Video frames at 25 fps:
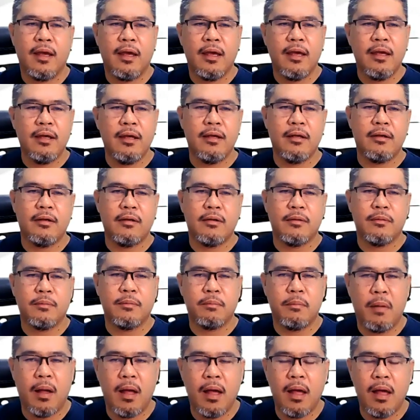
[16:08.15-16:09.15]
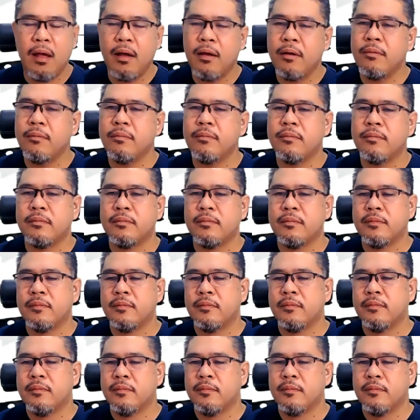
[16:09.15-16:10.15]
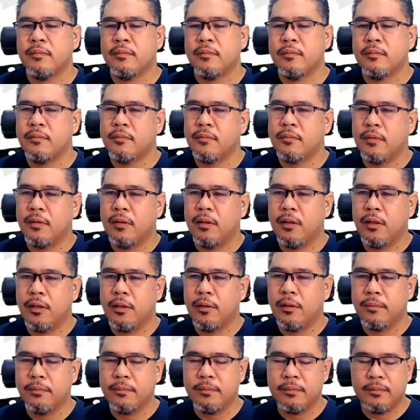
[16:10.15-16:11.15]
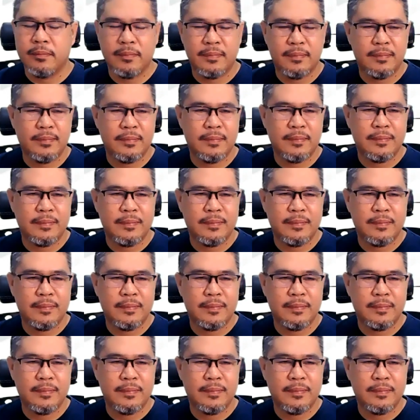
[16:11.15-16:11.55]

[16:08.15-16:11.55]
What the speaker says: Hey, ma'am, um,